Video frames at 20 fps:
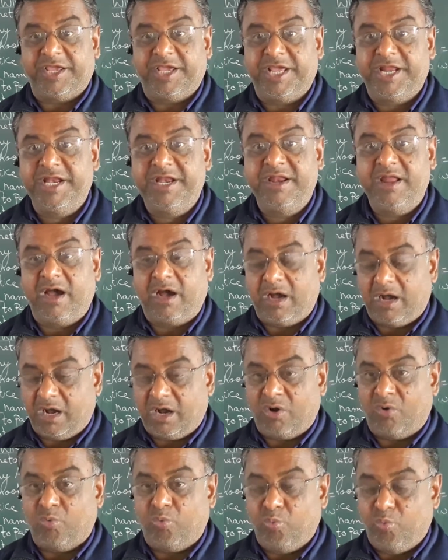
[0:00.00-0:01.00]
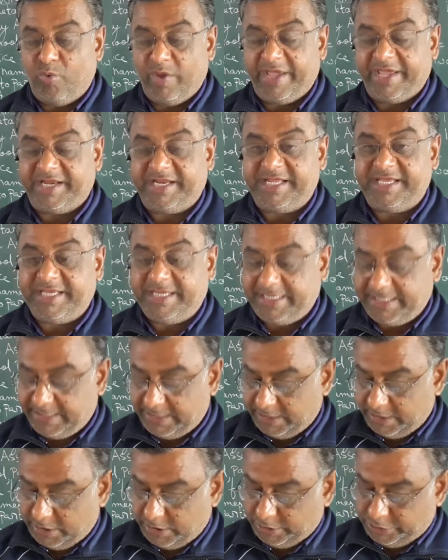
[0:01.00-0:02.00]
in a
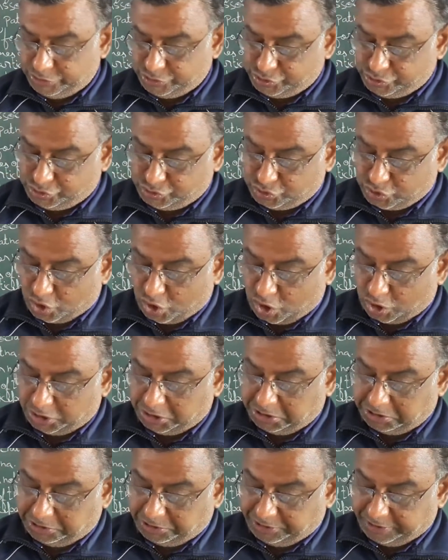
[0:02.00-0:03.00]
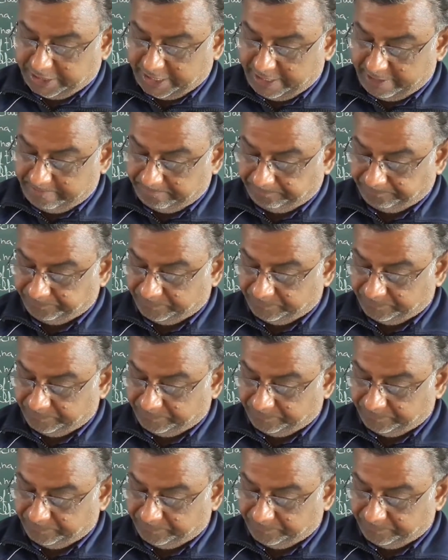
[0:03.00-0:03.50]
very short time.